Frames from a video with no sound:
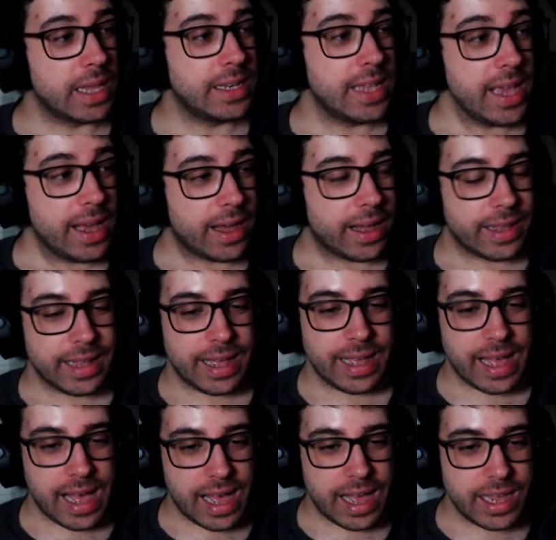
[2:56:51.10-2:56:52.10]
yeah.
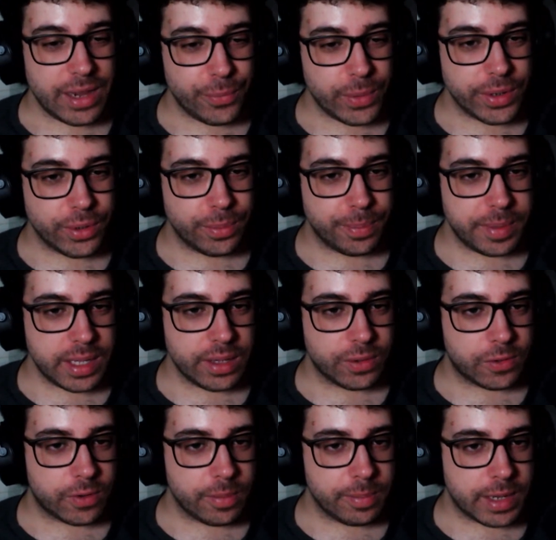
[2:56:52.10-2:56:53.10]
I will be
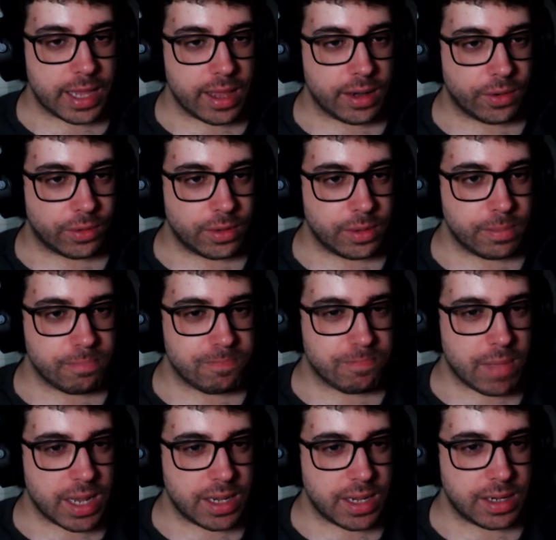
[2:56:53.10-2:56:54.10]
on stream again
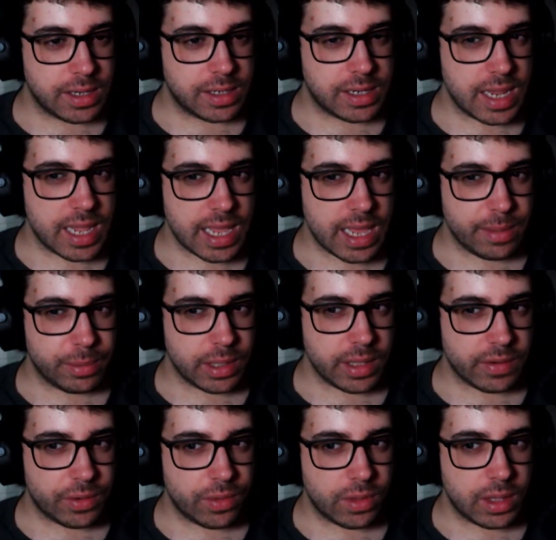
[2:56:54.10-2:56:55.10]
on Monday, I
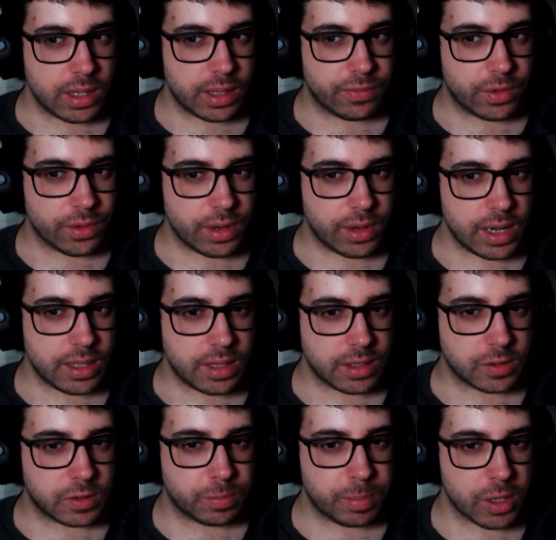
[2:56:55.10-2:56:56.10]
believe. I don't think I've got
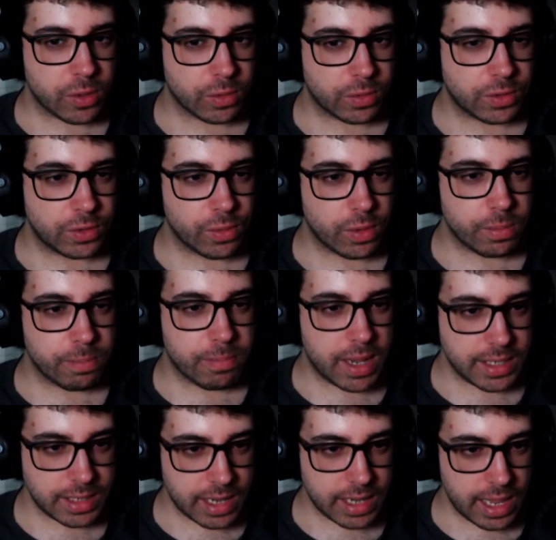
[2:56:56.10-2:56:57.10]
anything special to do on
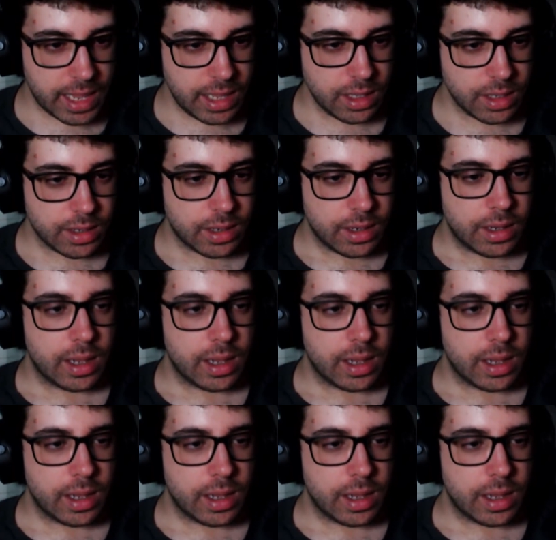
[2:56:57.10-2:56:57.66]
Monday.